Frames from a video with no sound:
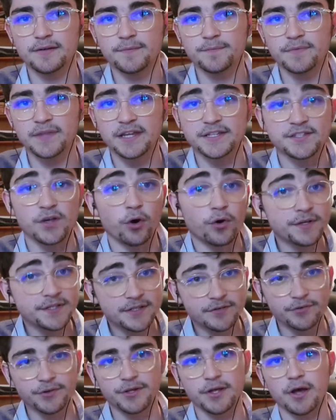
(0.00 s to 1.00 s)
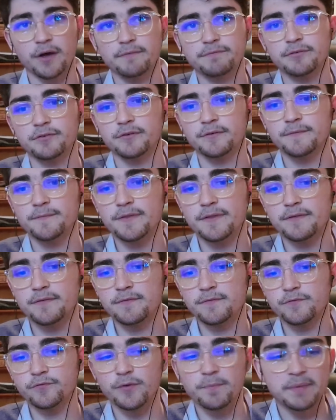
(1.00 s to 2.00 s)
It's also really helpful
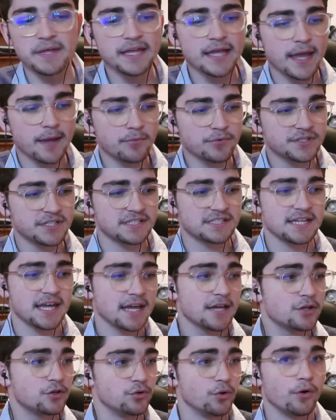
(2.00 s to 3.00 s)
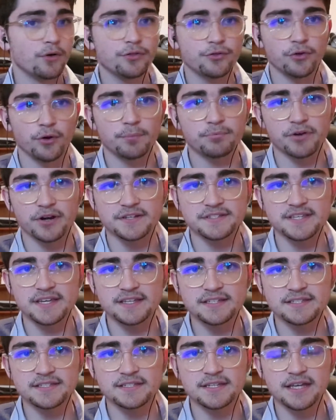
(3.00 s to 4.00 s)
for being able to take your thought
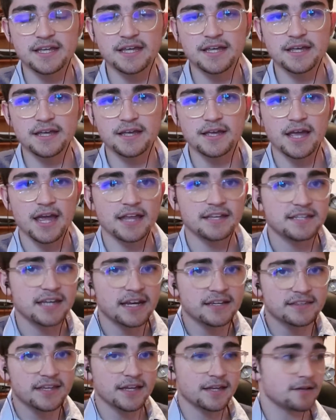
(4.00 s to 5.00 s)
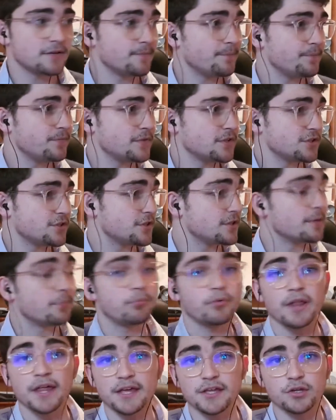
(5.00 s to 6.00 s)
process and take that to the
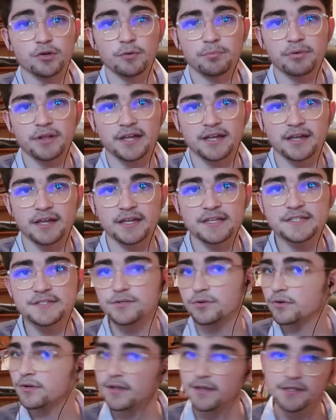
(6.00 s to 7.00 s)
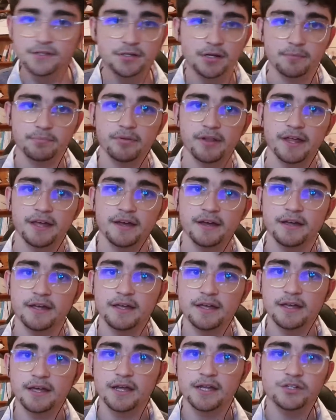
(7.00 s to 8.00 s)
player you're playing against or another top player
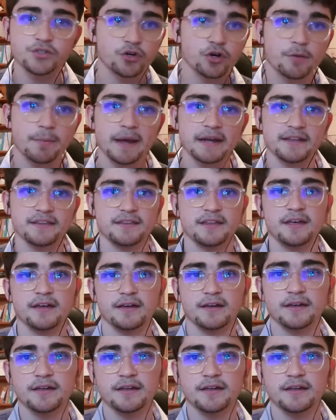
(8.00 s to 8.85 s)
and talk about it there.